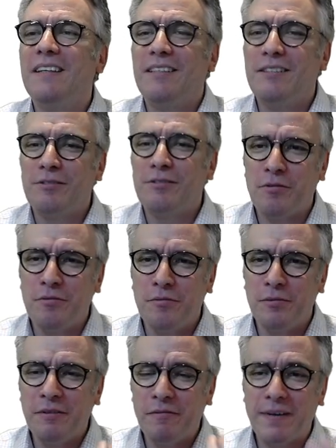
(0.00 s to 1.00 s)

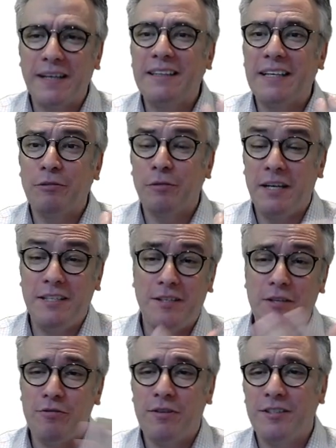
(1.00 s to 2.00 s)
So the fact that
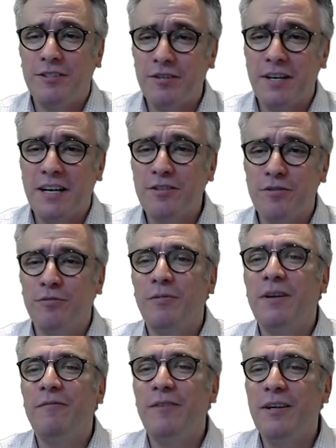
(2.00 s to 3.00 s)
organizational structures
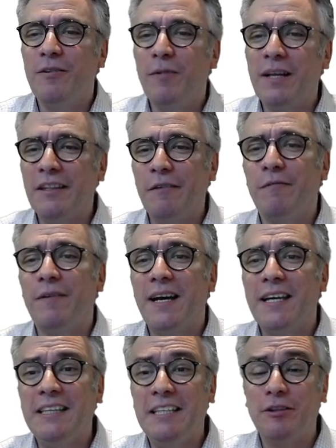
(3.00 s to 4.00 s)
were very well
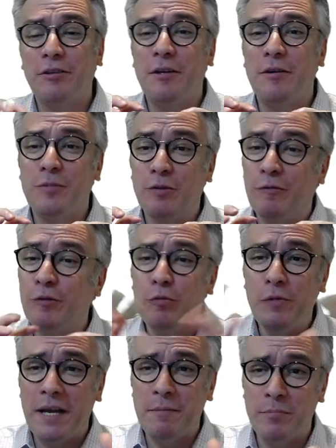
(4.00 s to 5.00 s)
defined in terms of 2
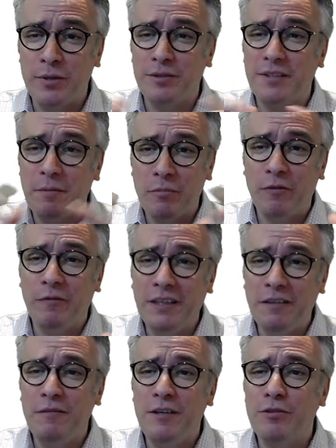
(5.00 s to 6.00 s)
numbers, number of
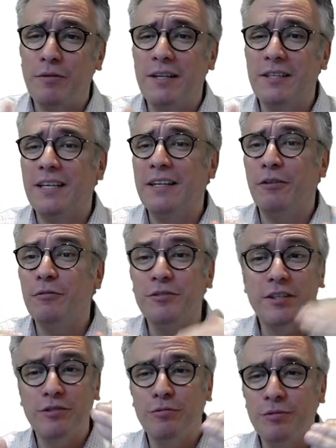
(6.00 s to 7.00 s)
individuals and
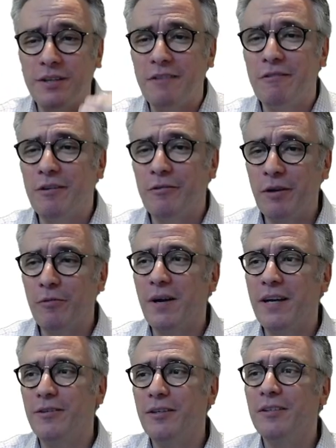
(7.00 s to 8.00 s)
consensus level
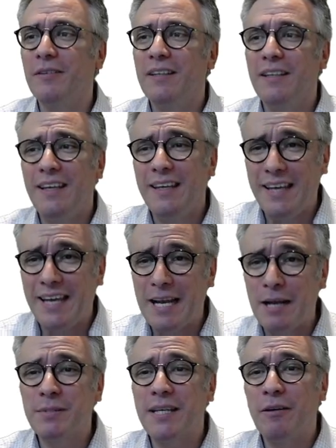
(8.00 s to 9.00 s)
required,
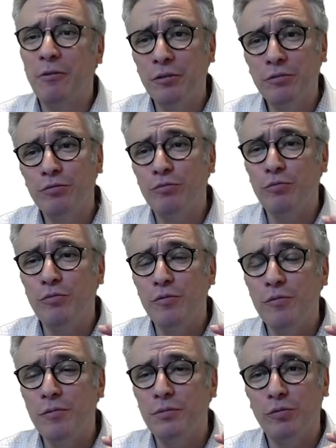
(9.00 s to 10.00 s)
helps a lot
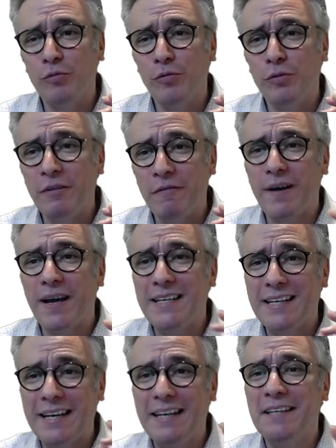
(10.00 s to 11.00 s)
to define
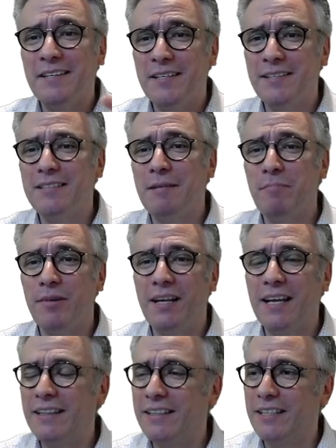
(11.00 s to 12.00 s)
clear
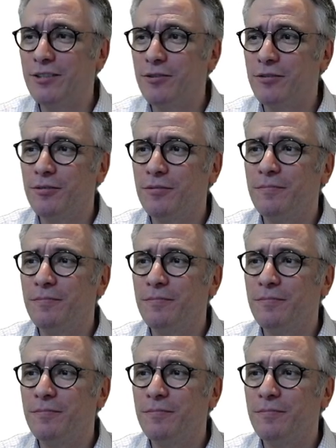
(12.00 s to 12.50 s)
empirical tests.